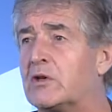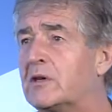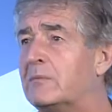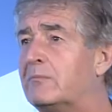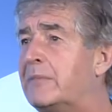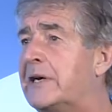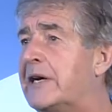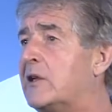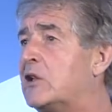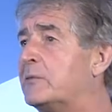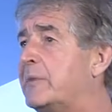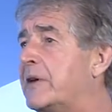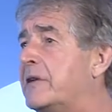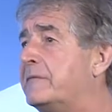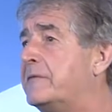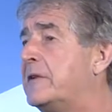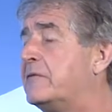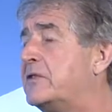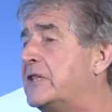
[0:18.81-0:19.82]
compiled by
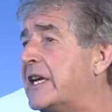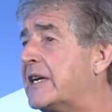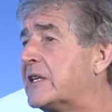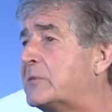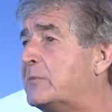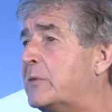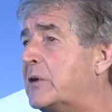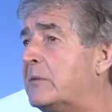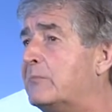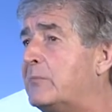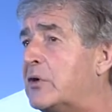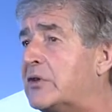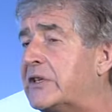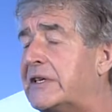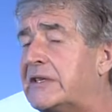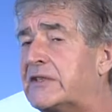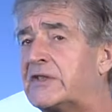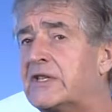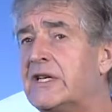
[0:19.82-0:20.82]
50 expert
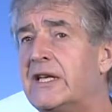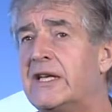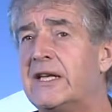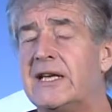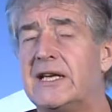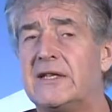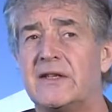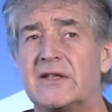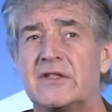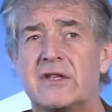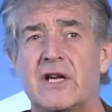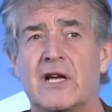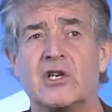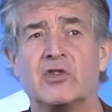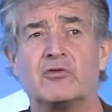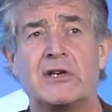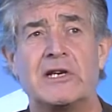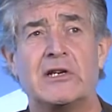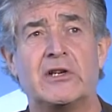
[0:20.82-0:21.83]
bodies in this
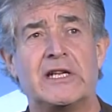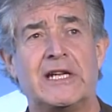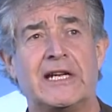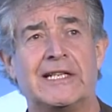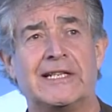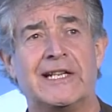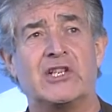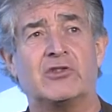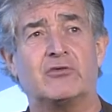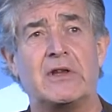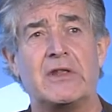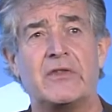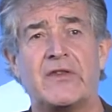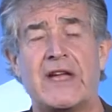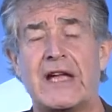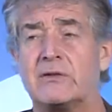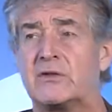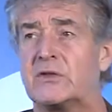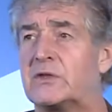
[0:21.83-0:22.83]
country, looking at literally
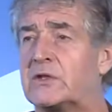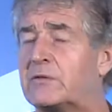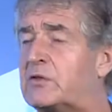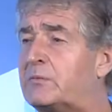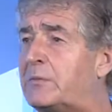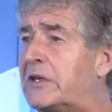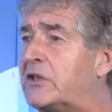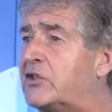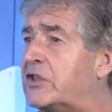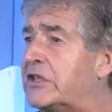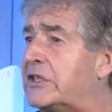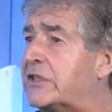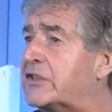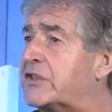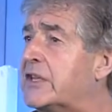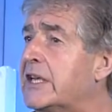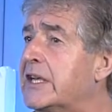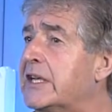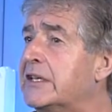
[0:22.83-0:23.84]
thousands of
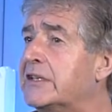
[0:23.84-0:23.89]
species,